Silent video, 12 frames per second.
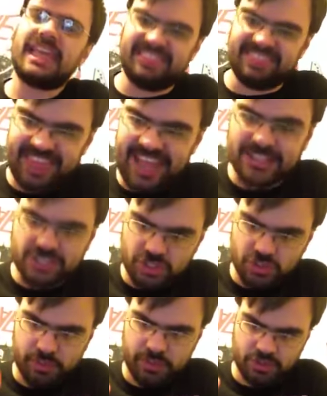that's
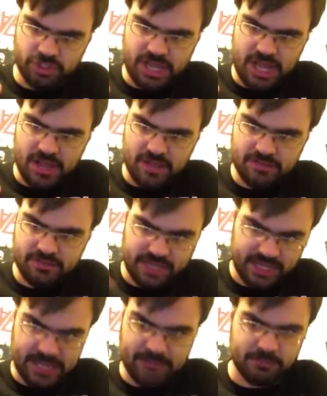the real Giall
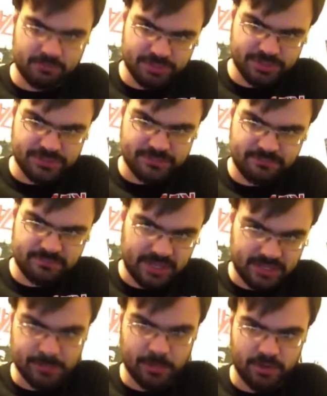that came from prison.
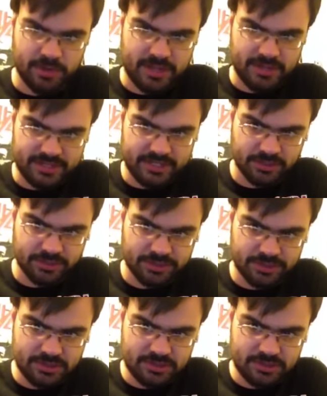That's part of that guild.